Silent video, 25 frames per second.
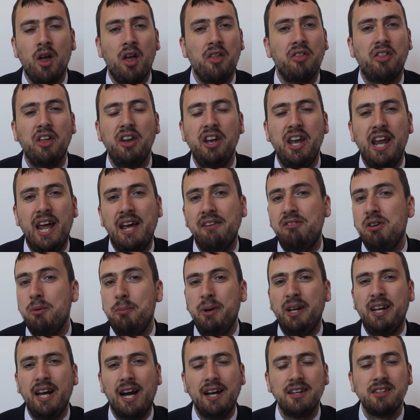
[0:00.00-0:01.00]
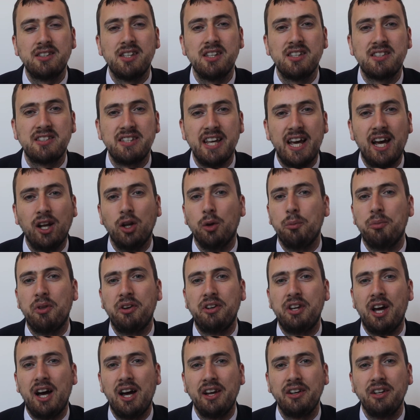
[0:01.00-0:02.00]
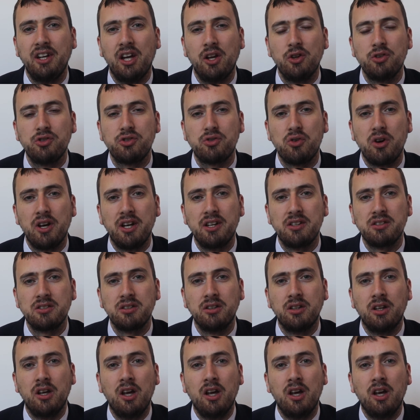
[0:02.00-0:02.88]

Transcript: The Navy began to sail up the Dardanelles Straits,